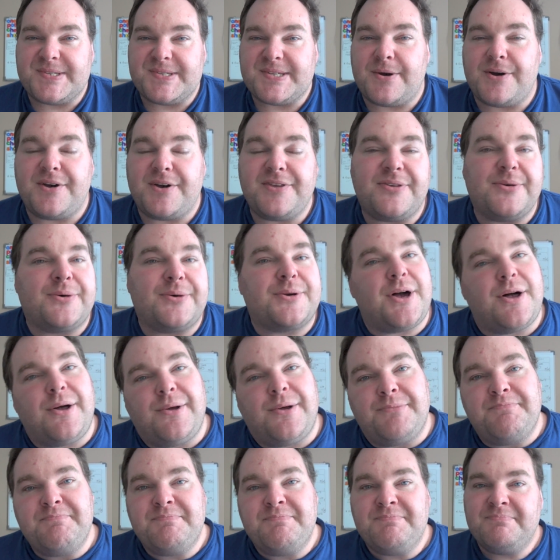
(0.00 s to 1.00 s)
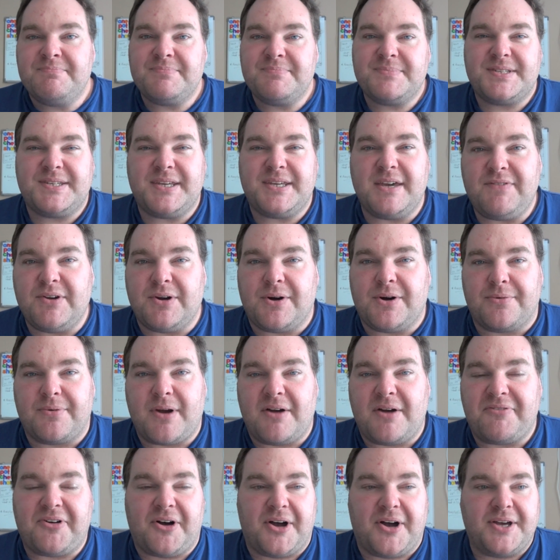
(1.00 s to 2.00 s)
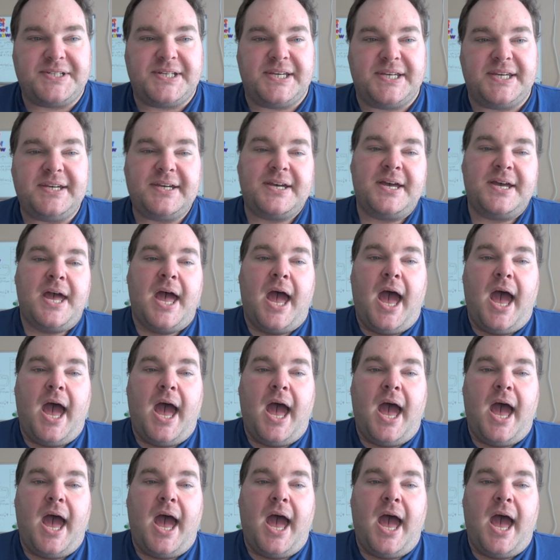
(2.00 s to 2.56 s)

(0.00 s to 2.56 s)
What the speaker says: so I thought I'll give you a rough idea.